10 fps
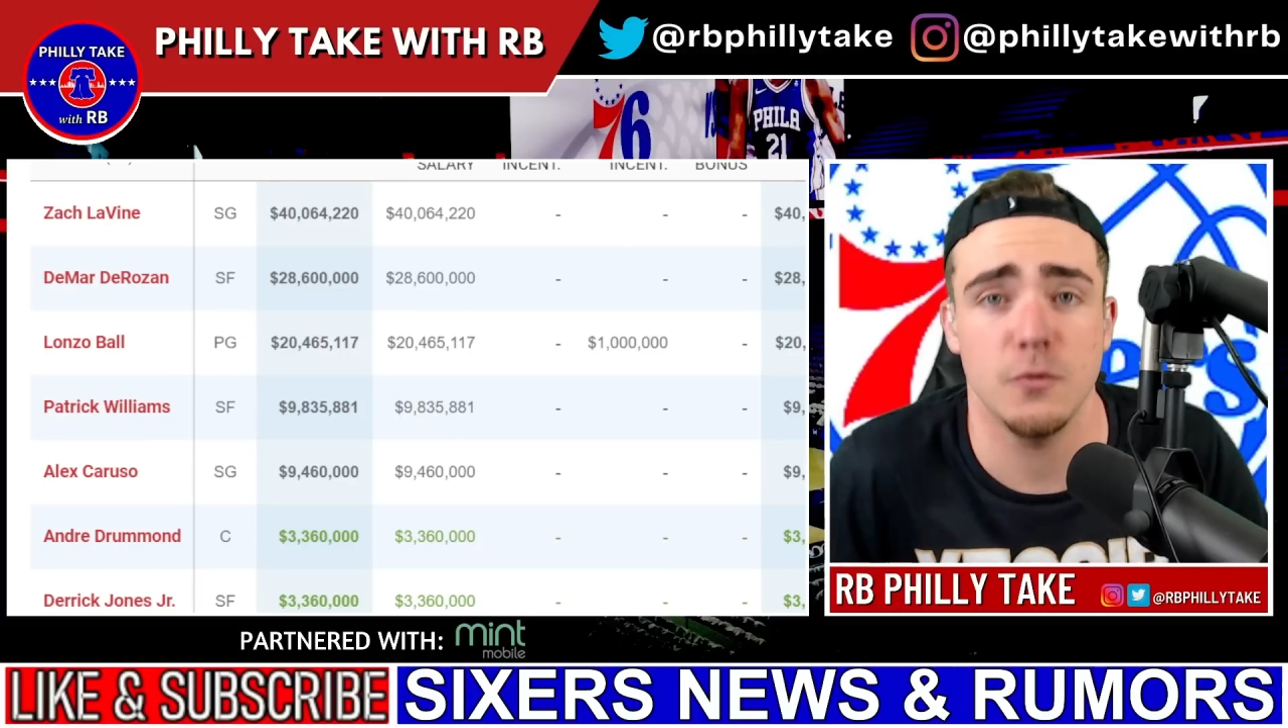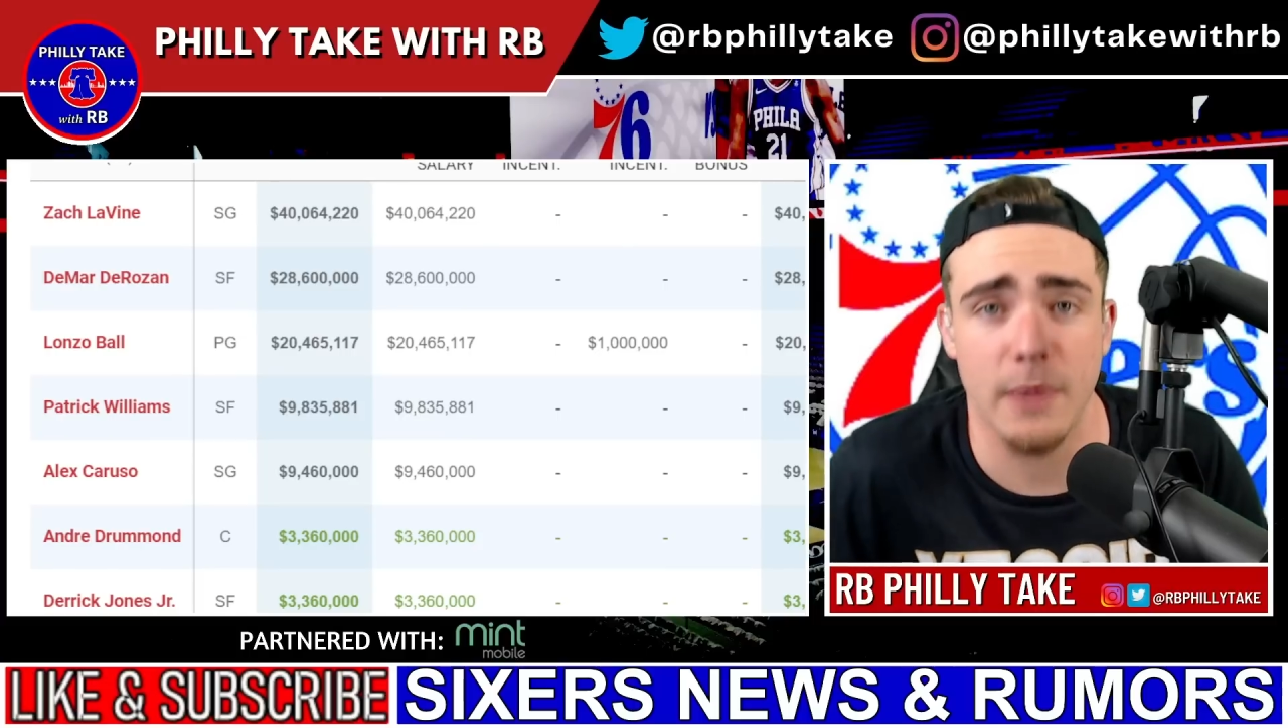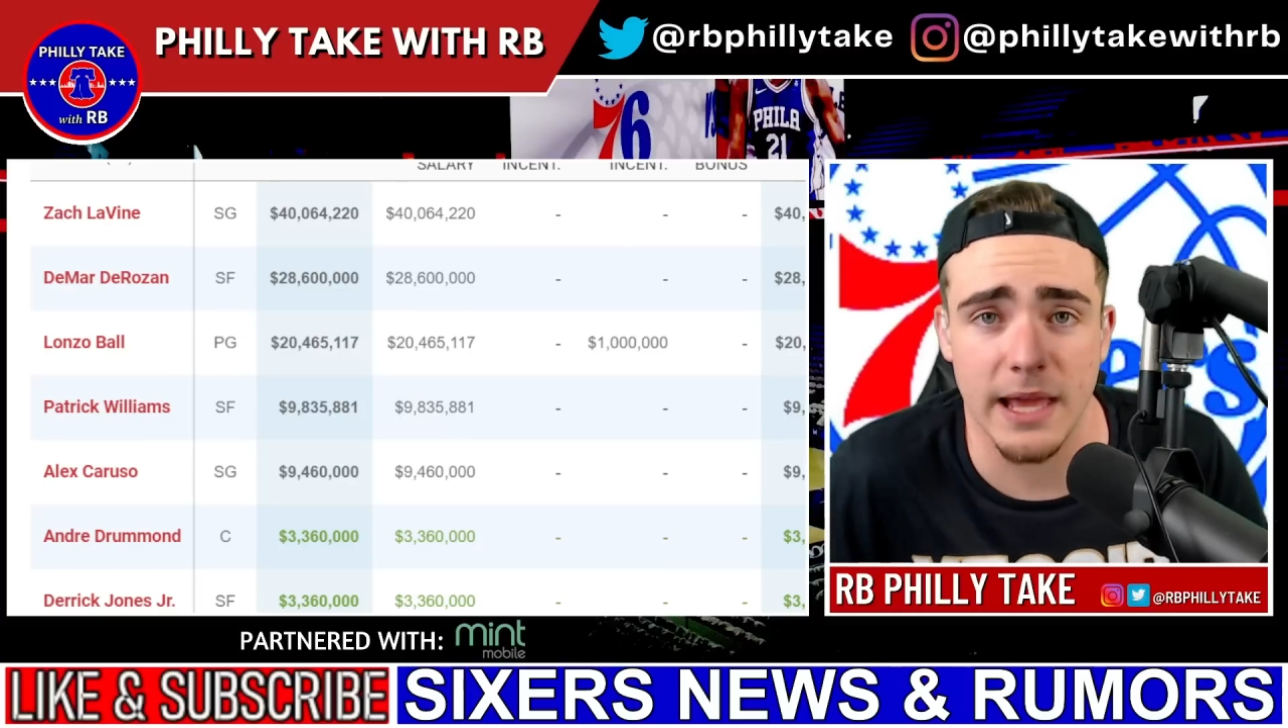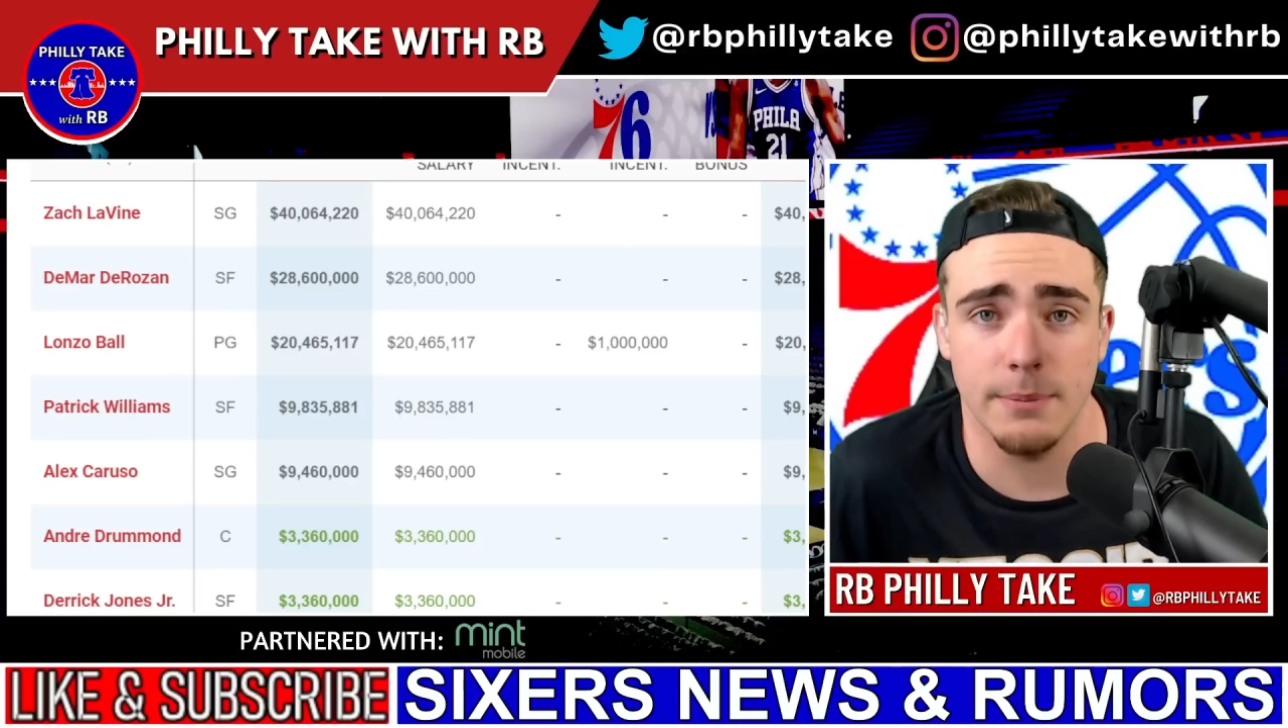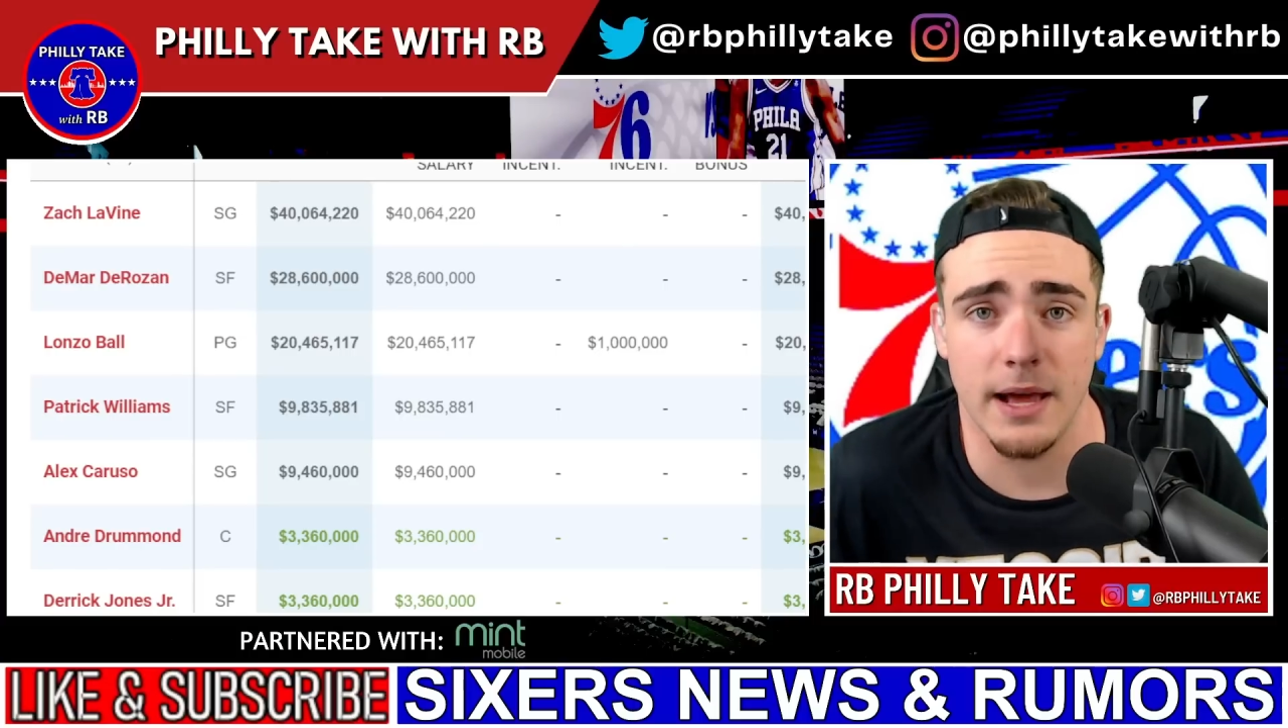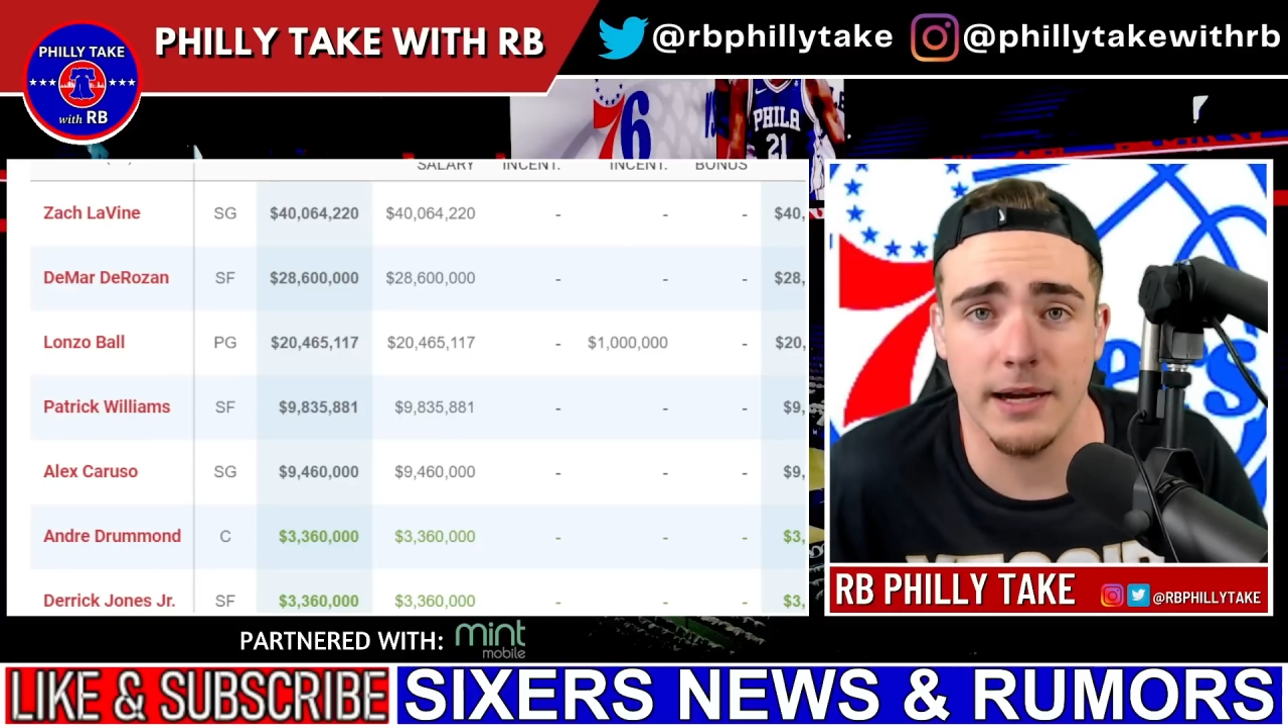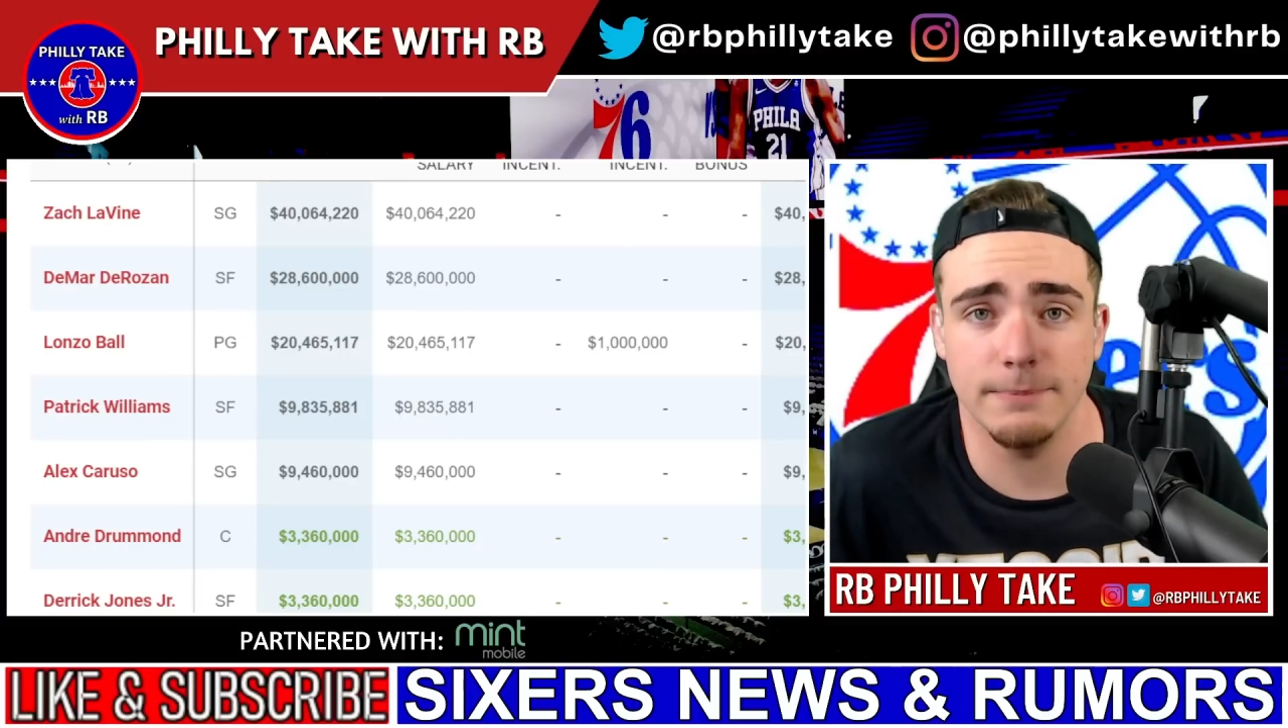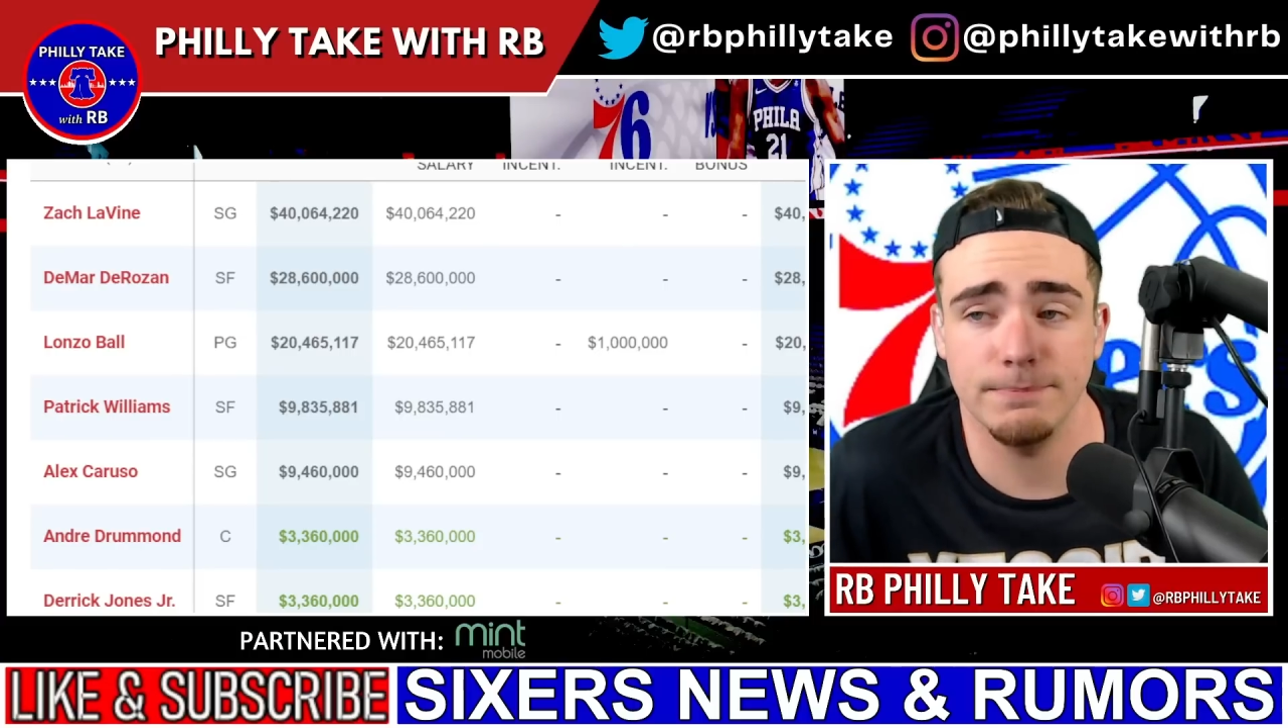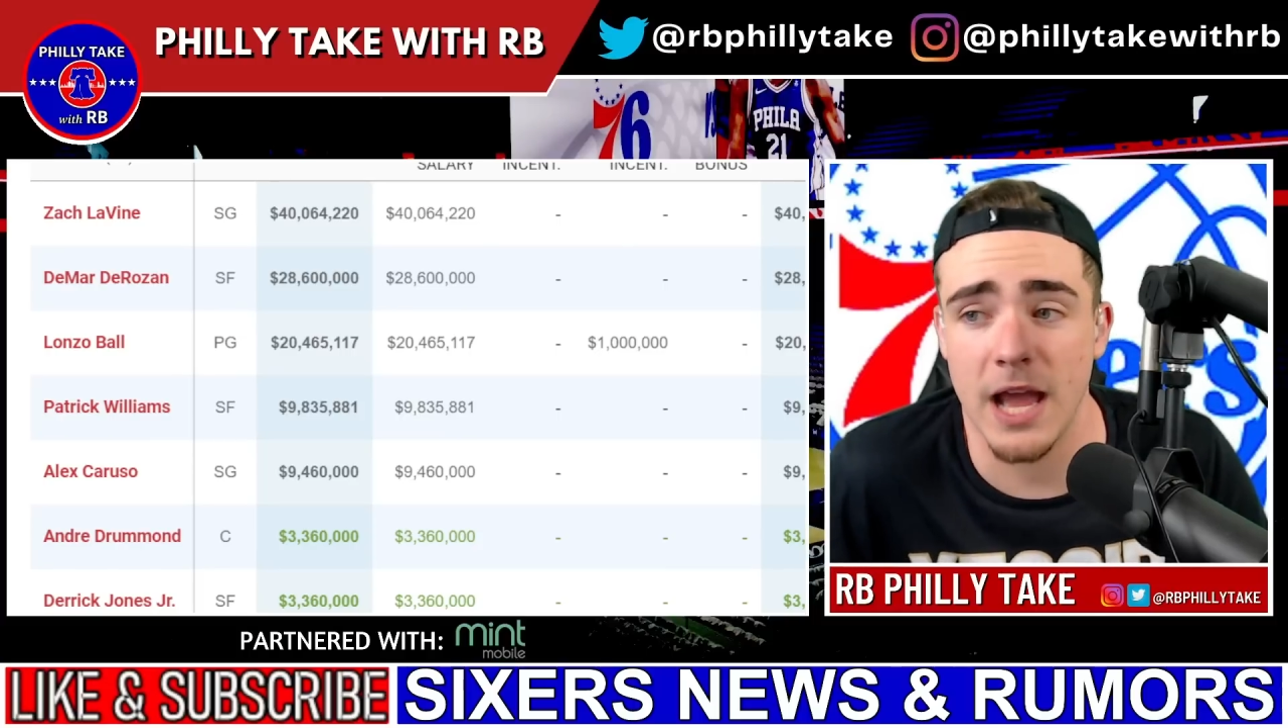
mad about it.